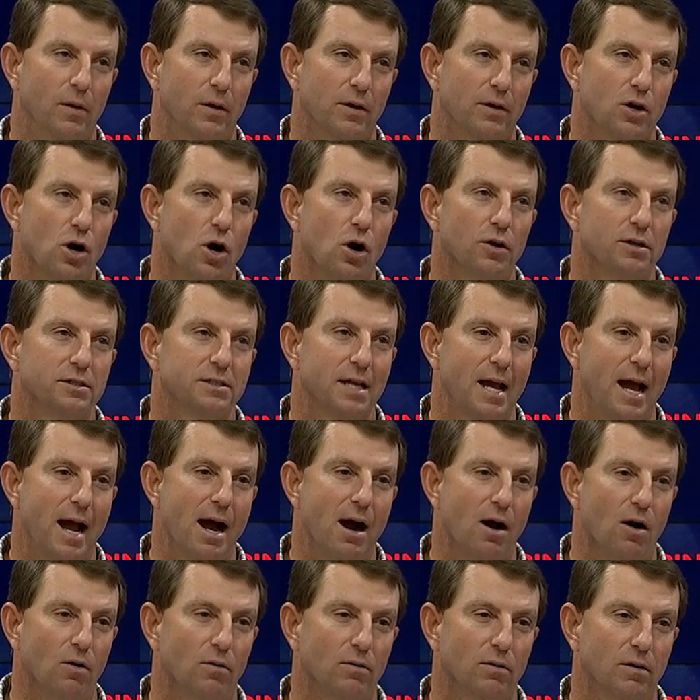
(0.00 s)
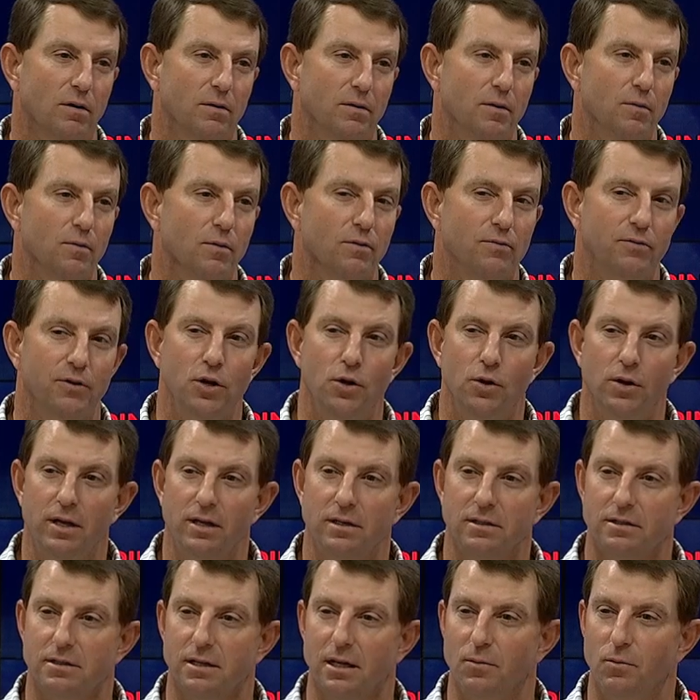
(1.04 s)
called us out and then reviewed
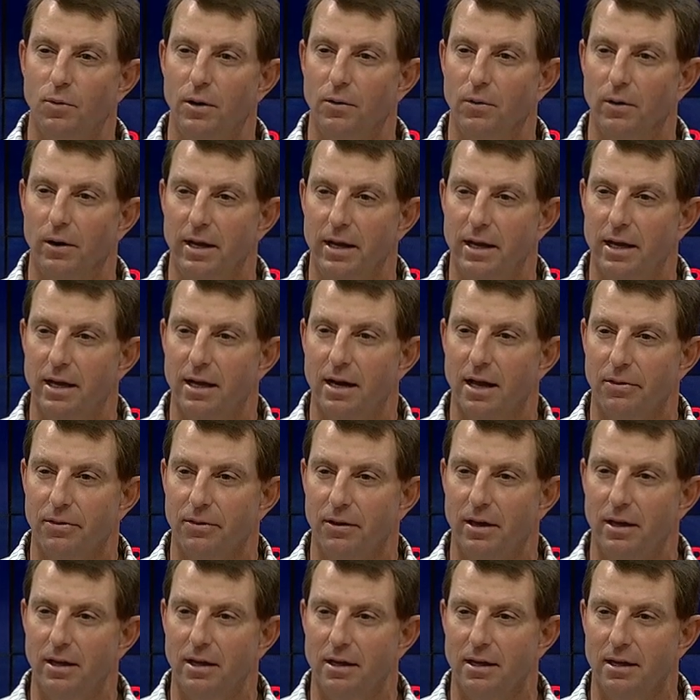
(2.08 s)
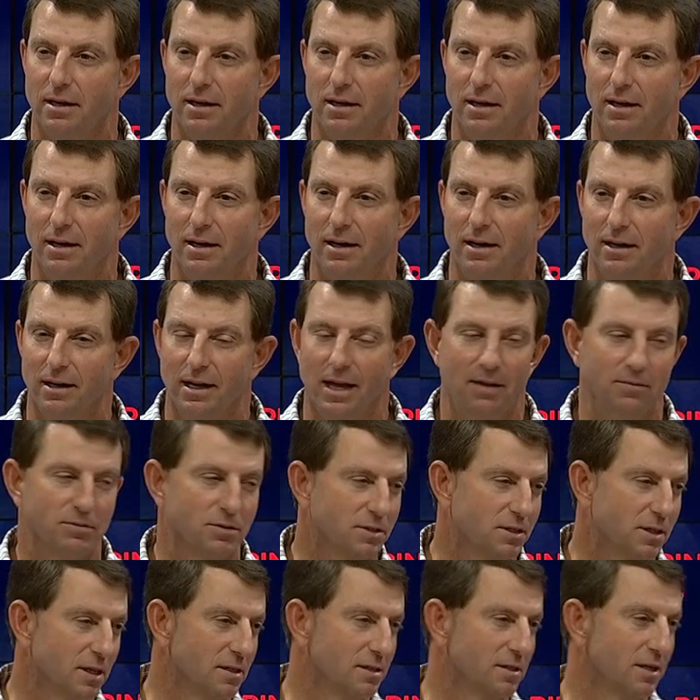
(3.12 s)
it and said we were in, I think, gave
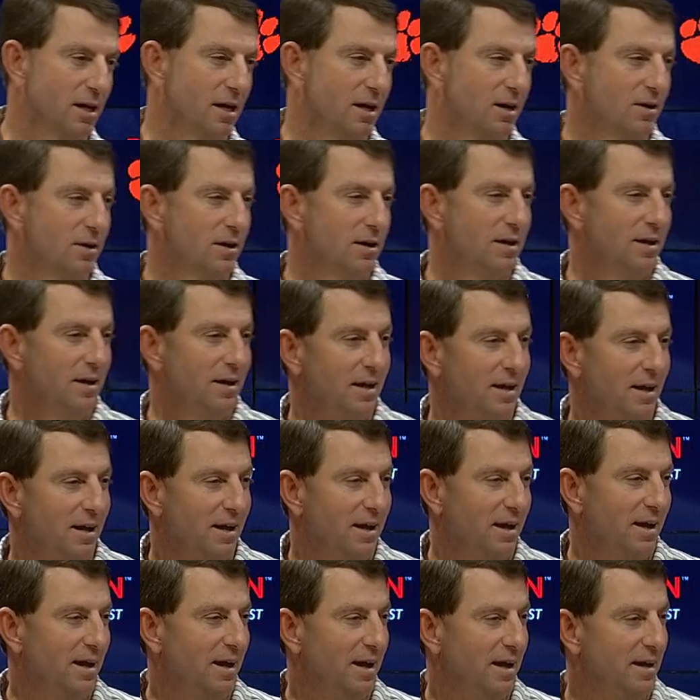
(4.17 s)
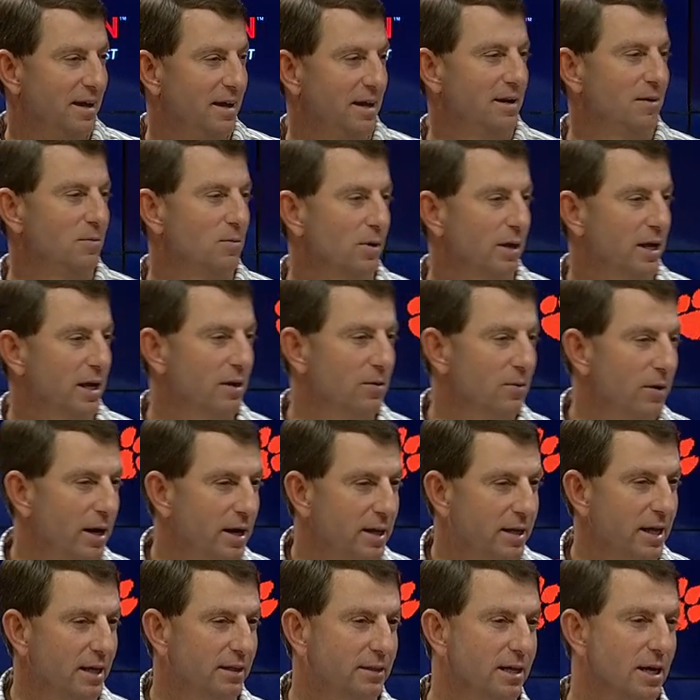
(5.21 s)
us a touchdown, and then we're getting ready
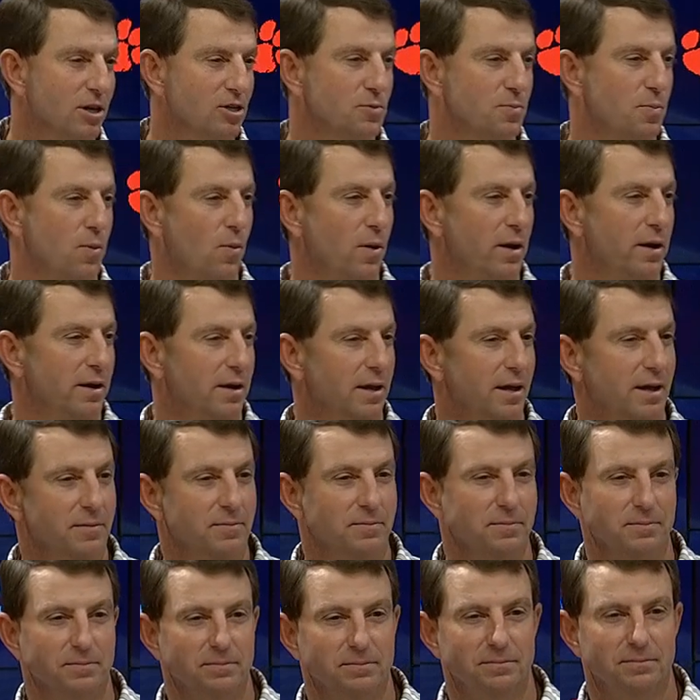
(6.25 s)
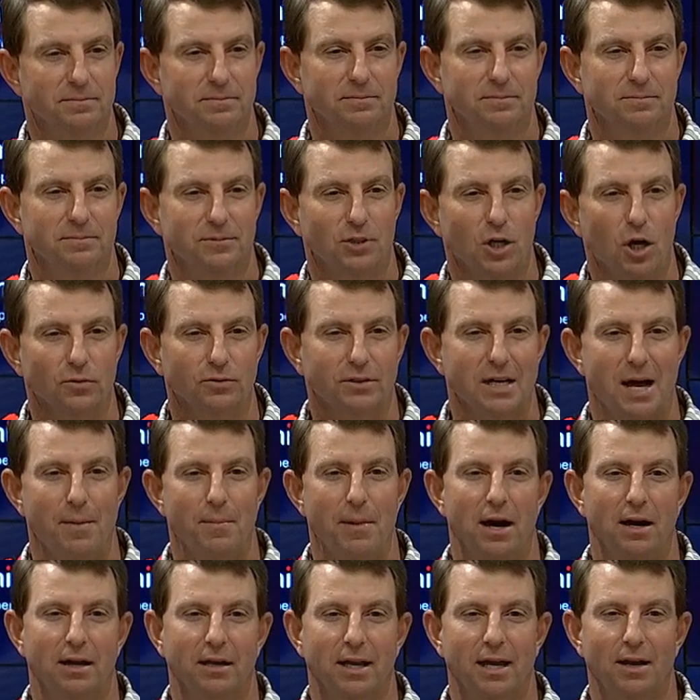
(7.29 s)
to kick the extra point and they called
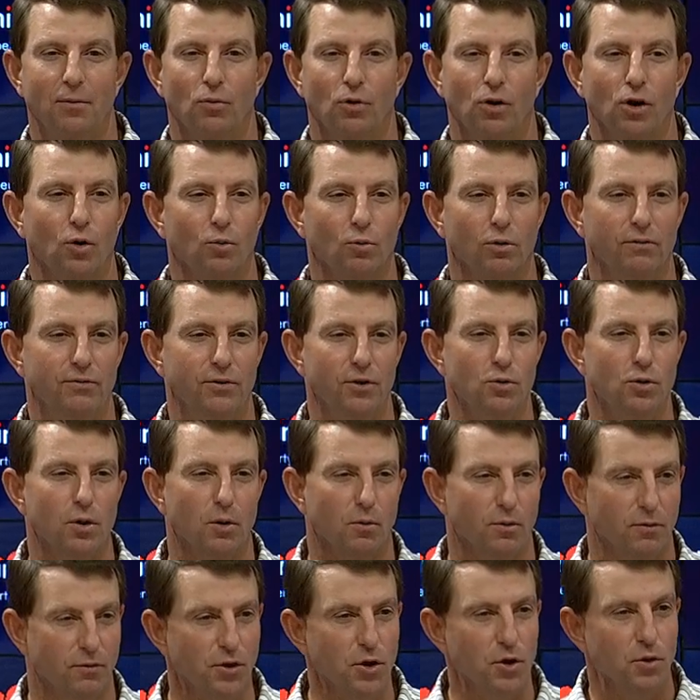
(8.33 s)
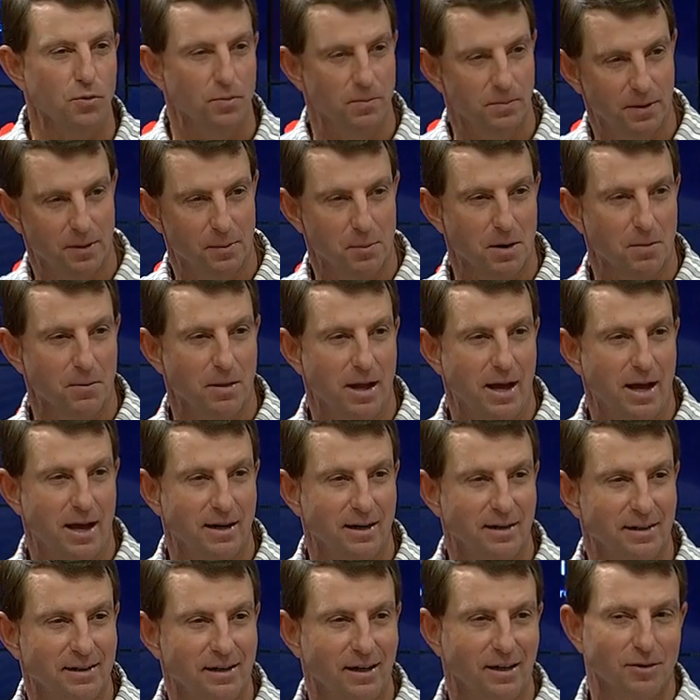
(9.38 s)
timeout again. We're going to review the review. You remember
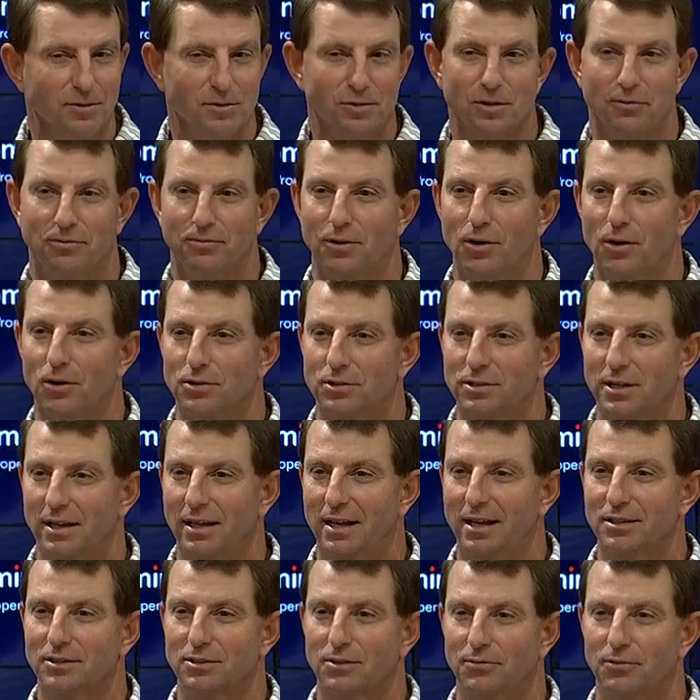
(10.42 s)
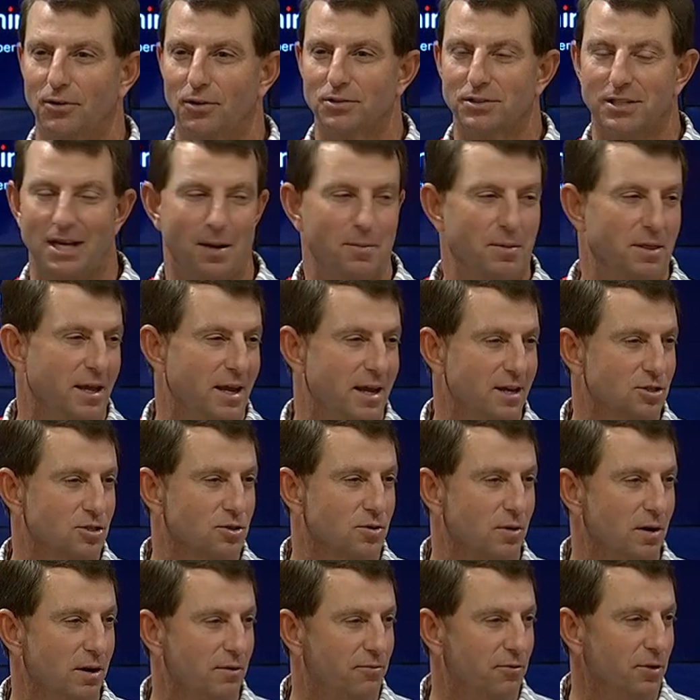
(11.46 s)
that? It was the first. I think it was the first time in the
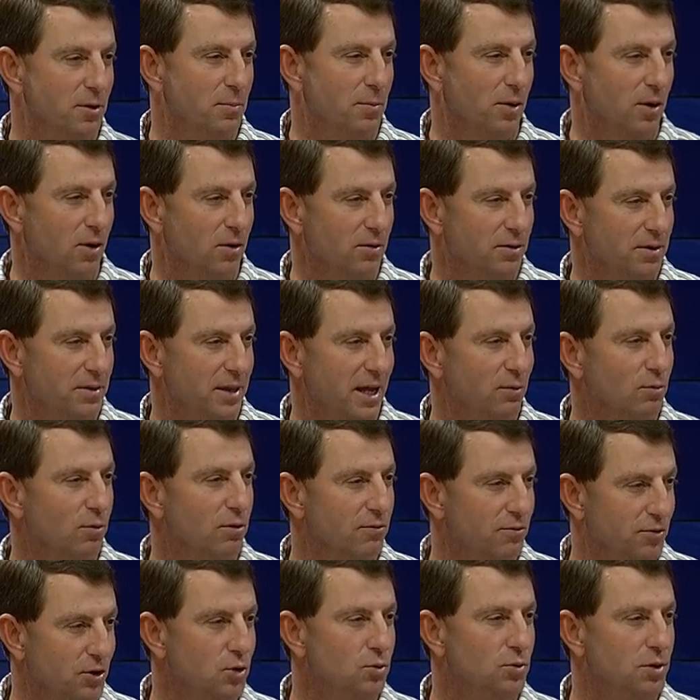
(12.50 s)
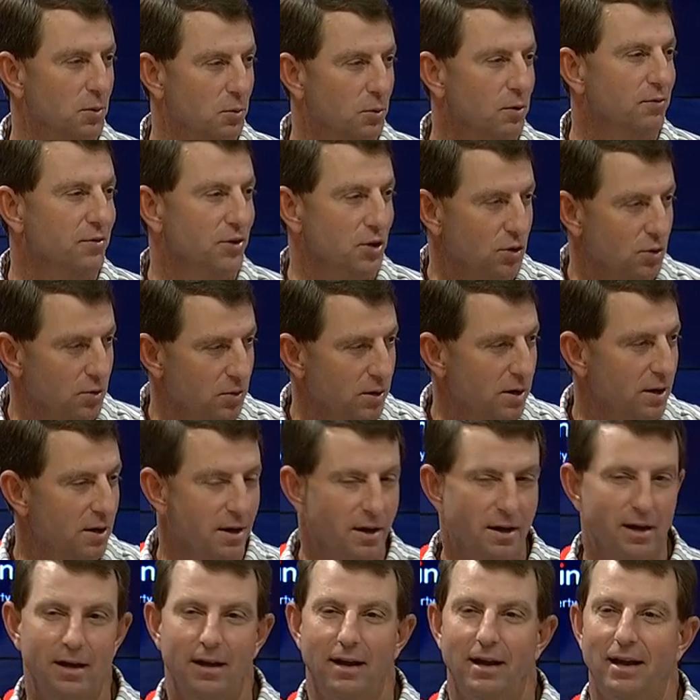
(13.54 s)
history of football that they reviewed the review.
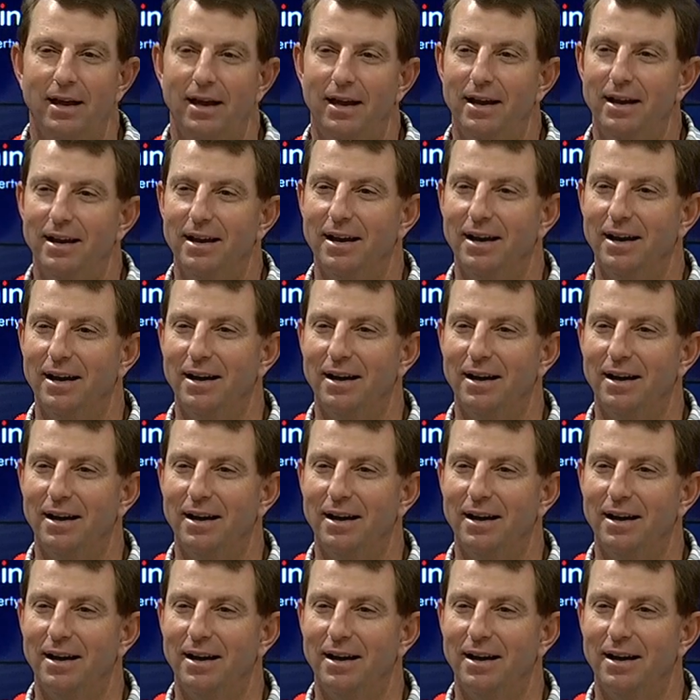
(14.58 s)
And